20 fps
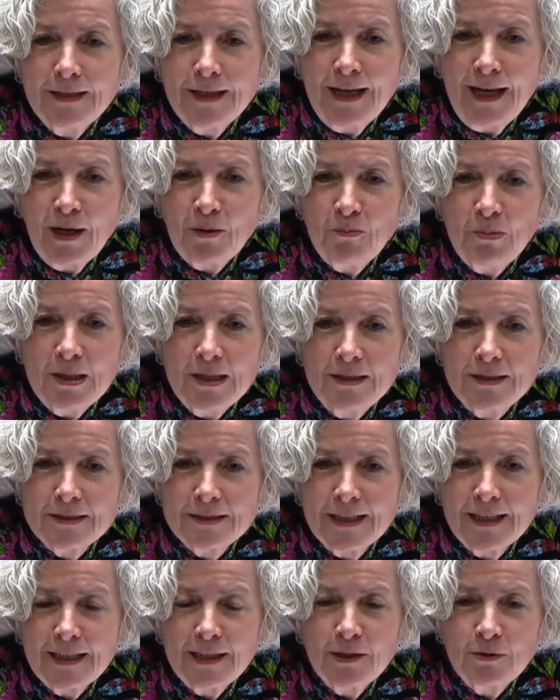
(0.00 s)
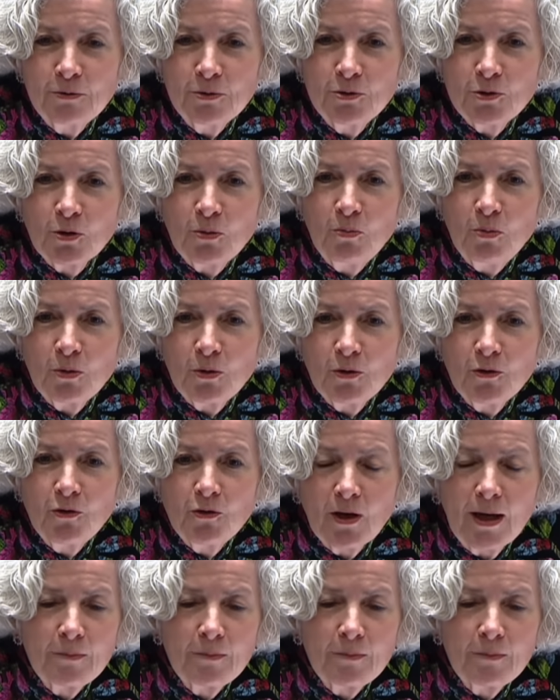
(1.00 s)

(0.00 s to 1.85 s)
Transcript: how big the technical job was,